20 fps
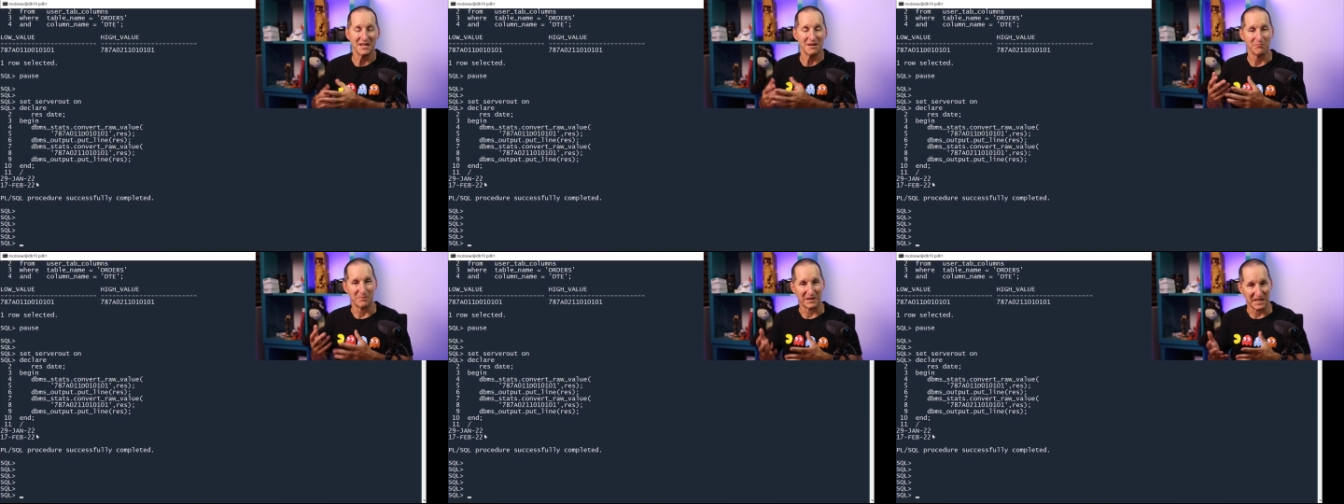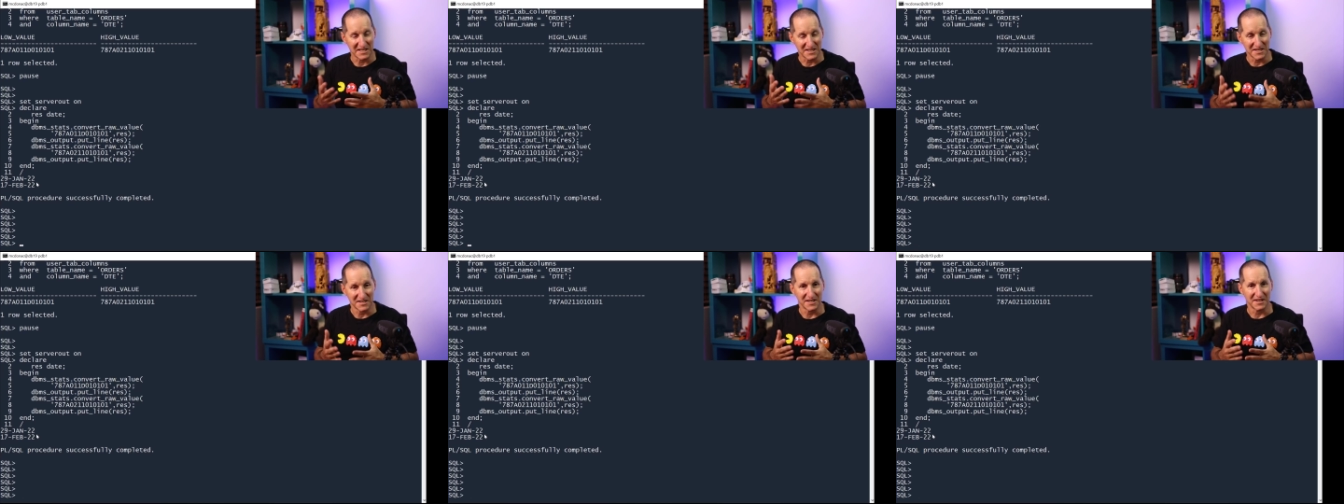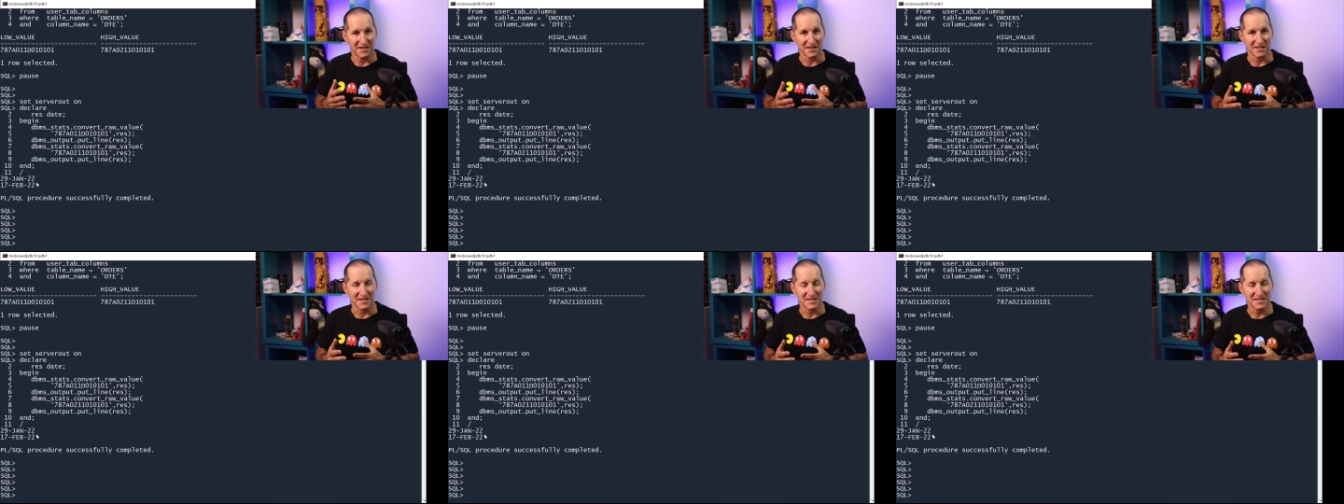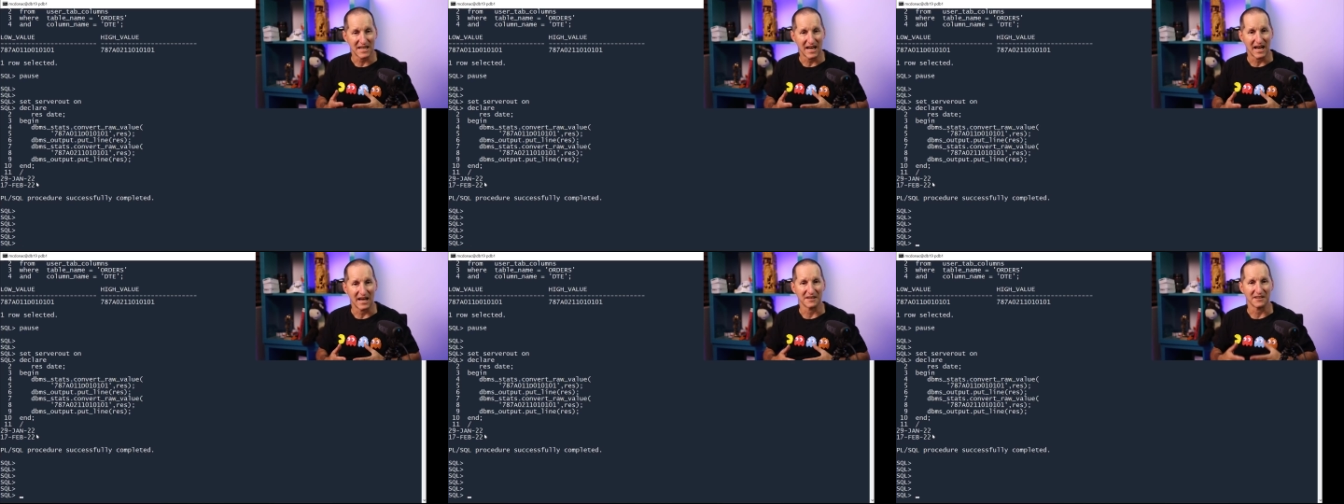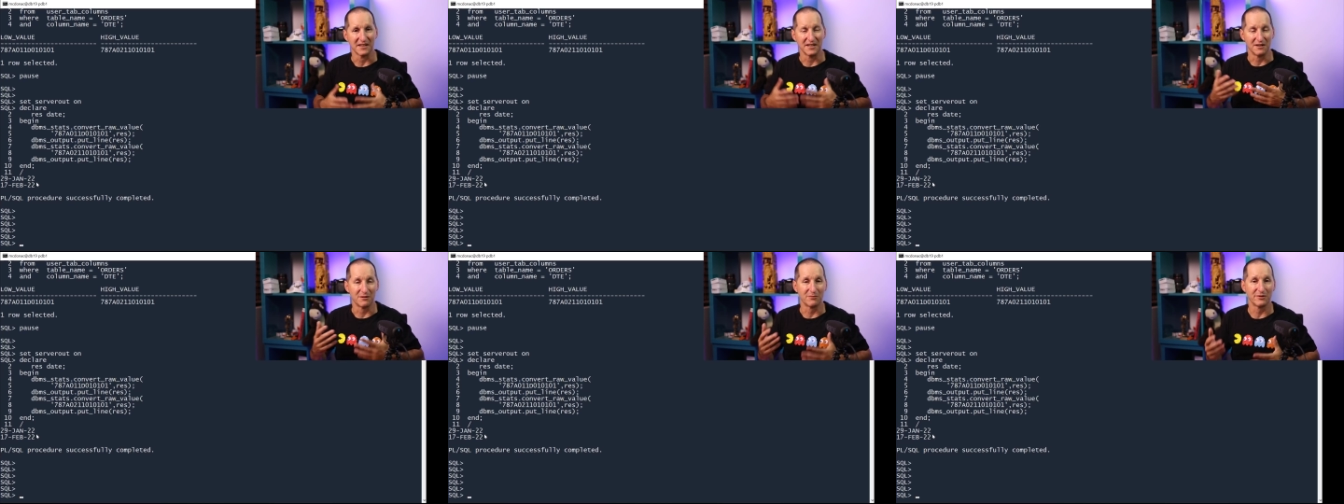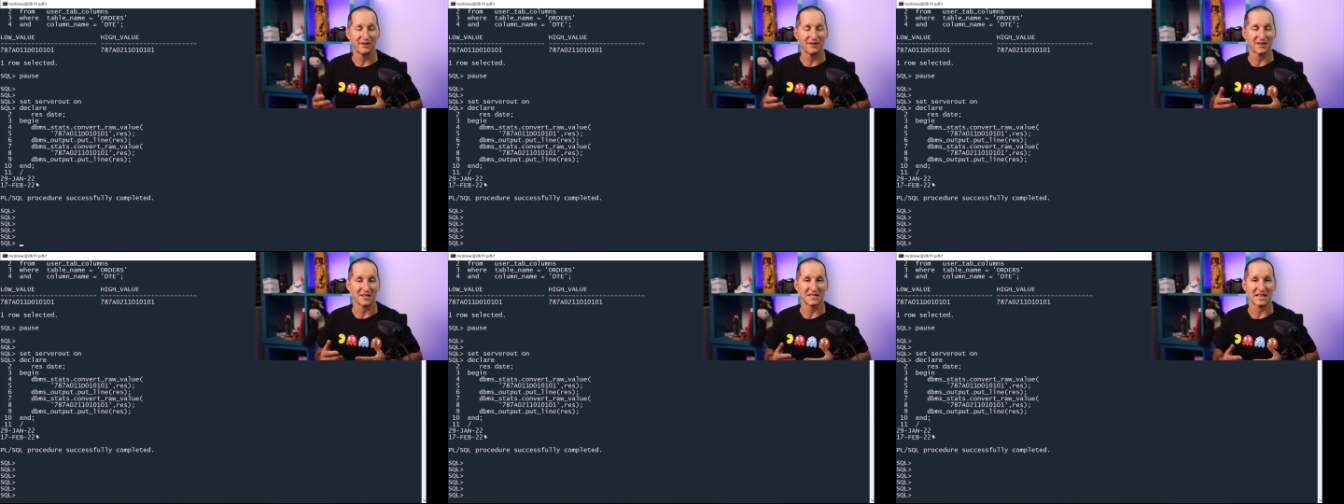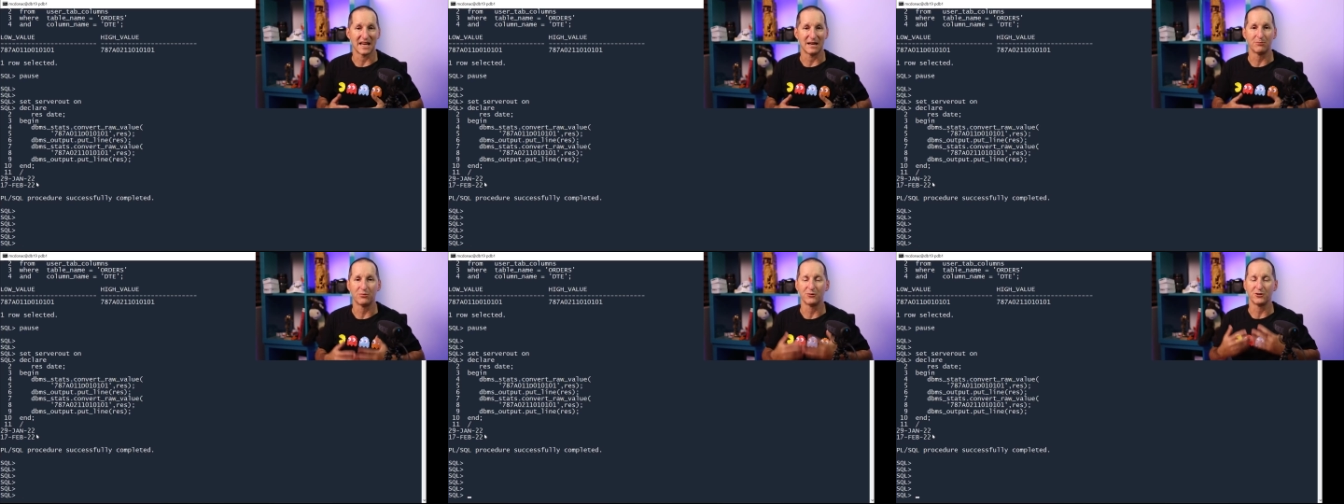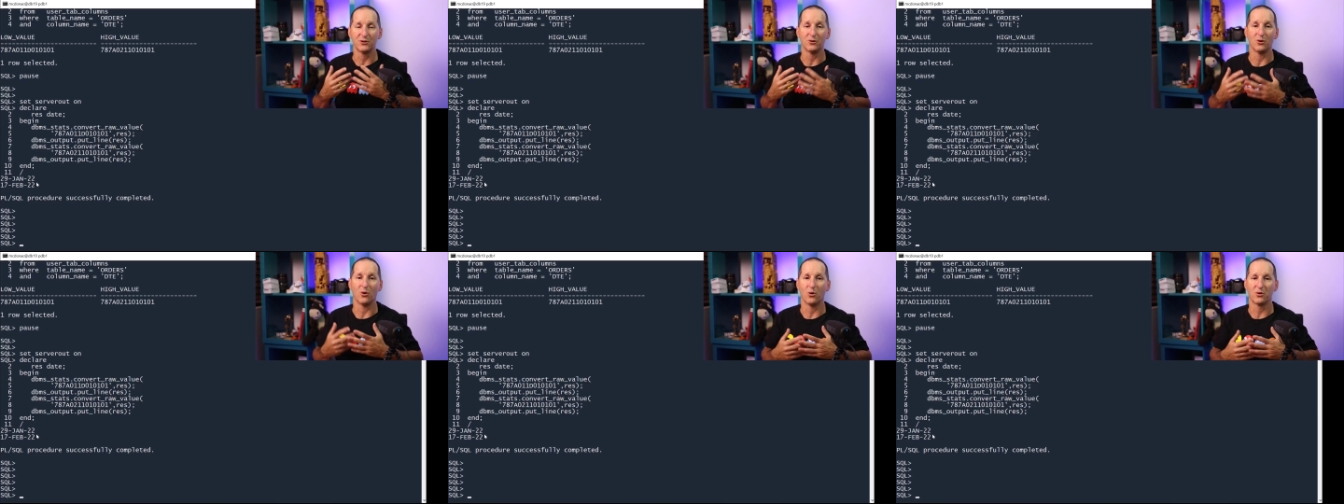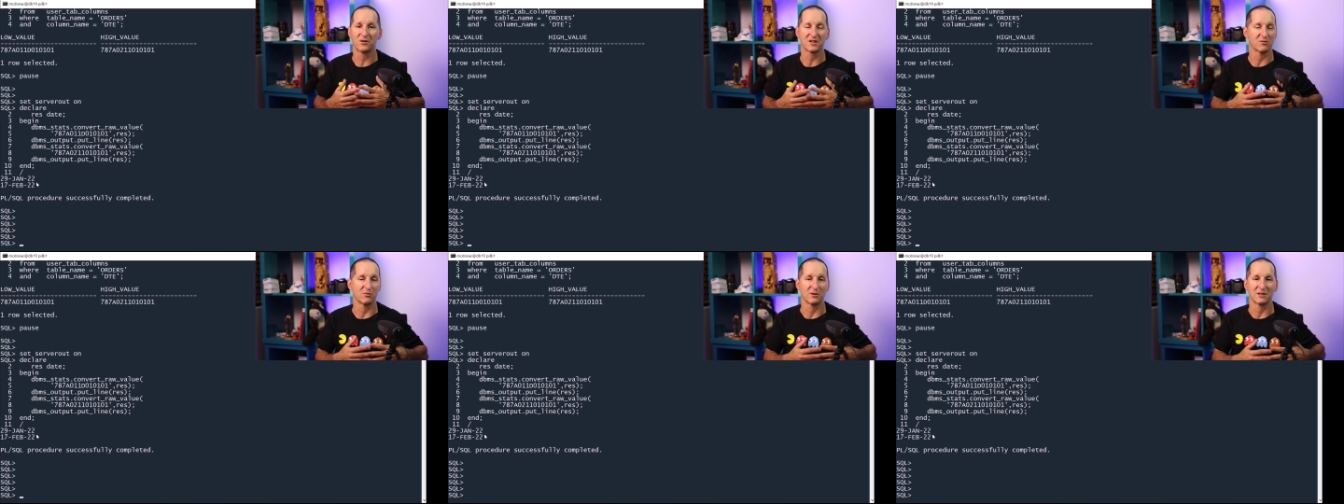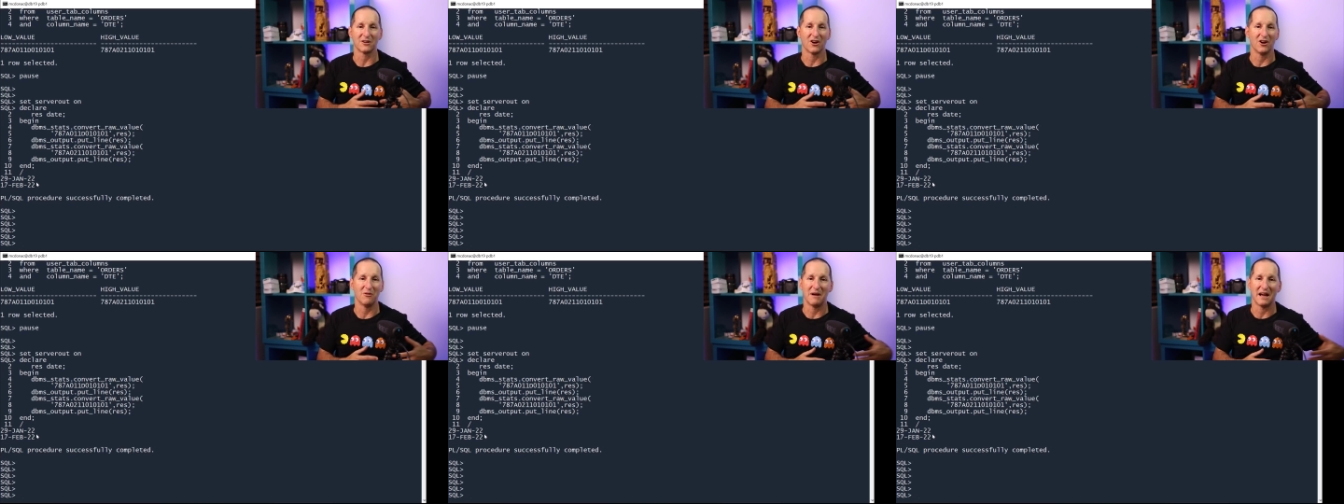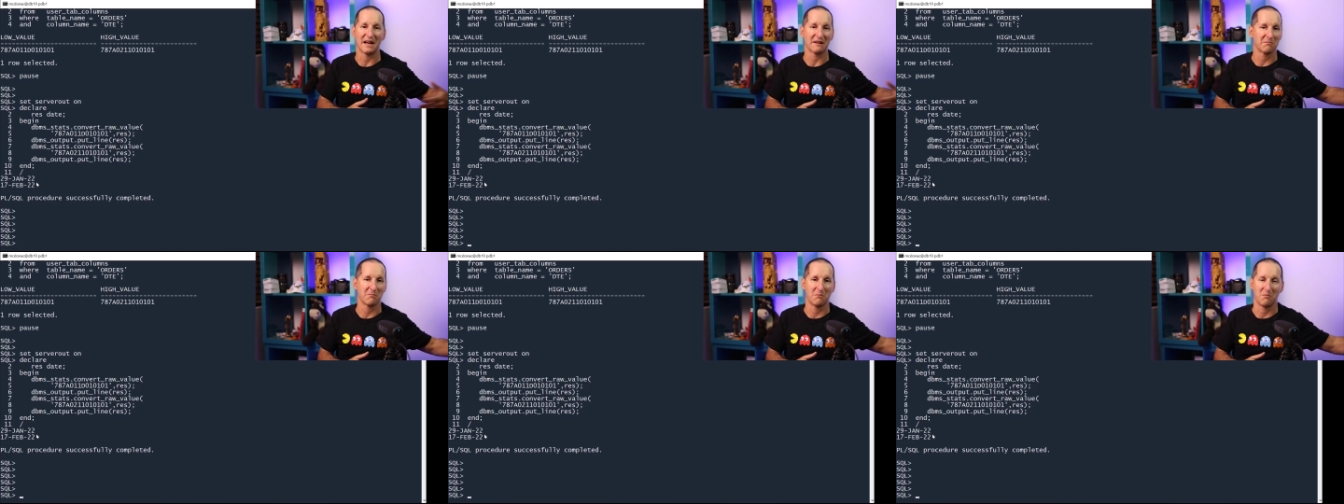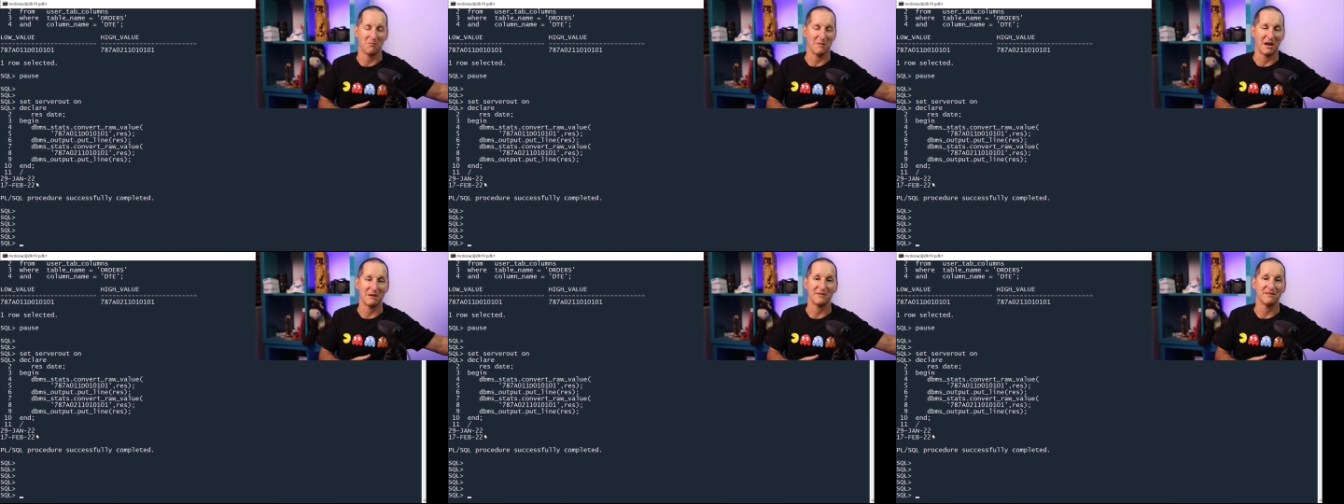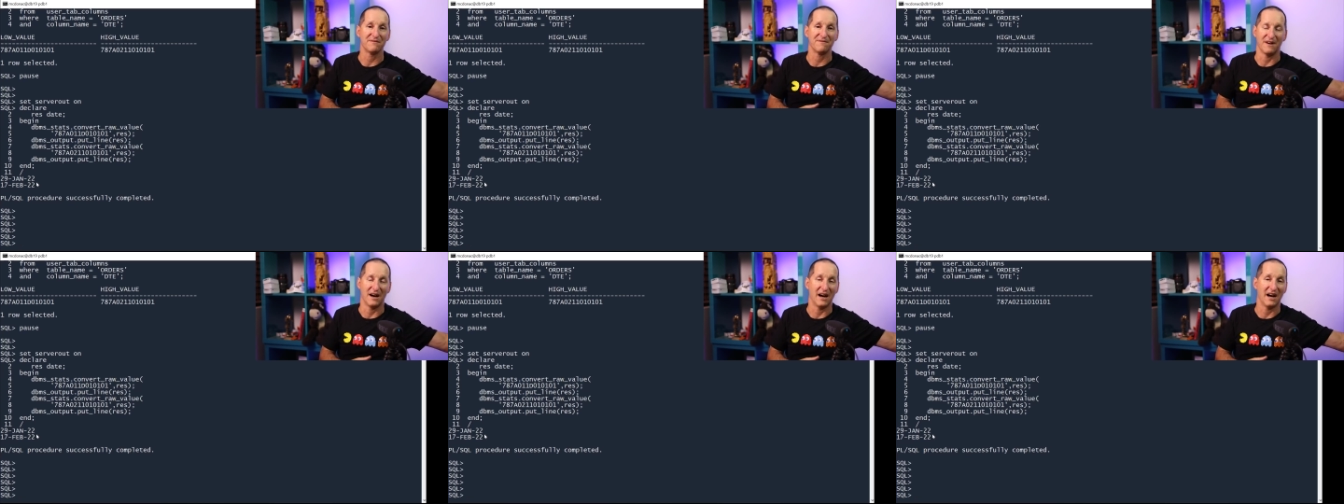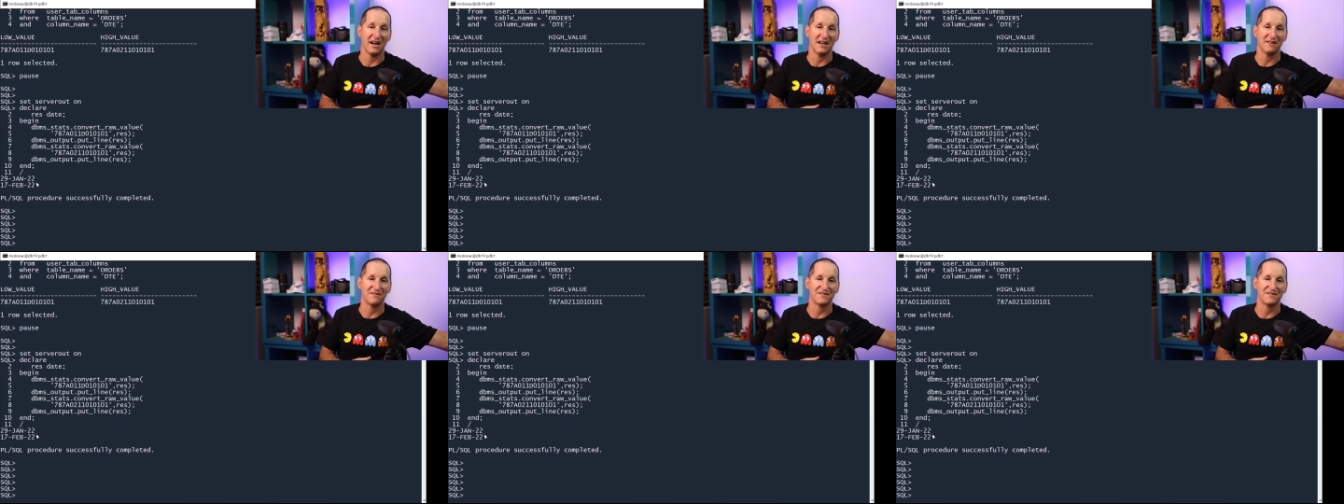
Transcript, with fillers: But as I said at the start, in a real example, your orders would go back maybe five,